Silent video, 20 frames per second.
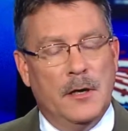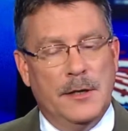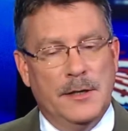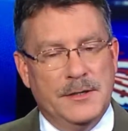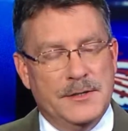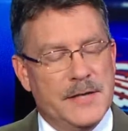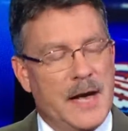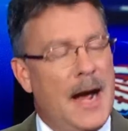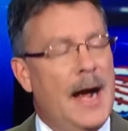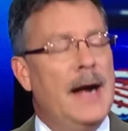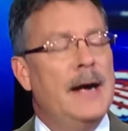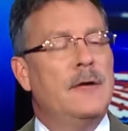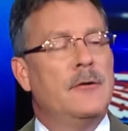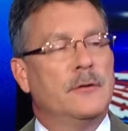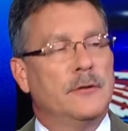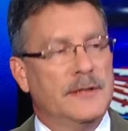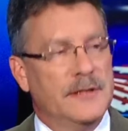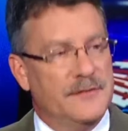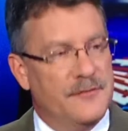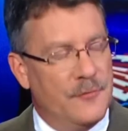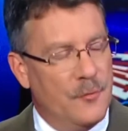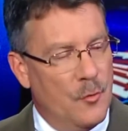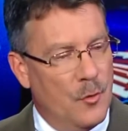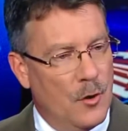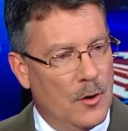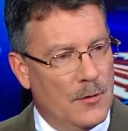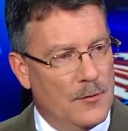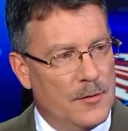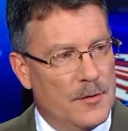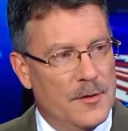entirely
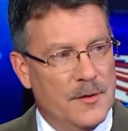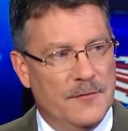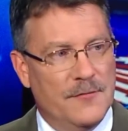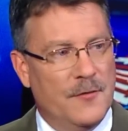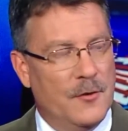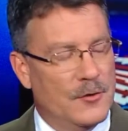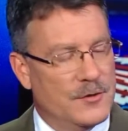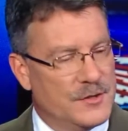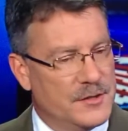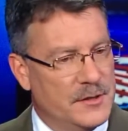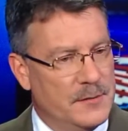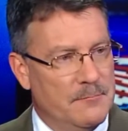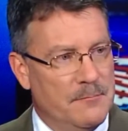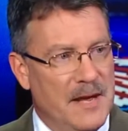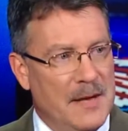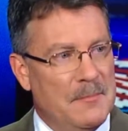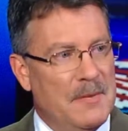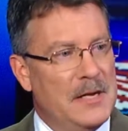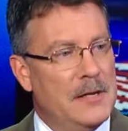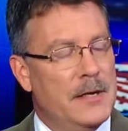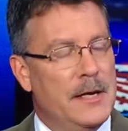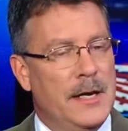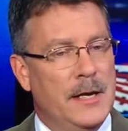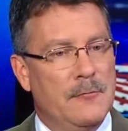for the First Amendment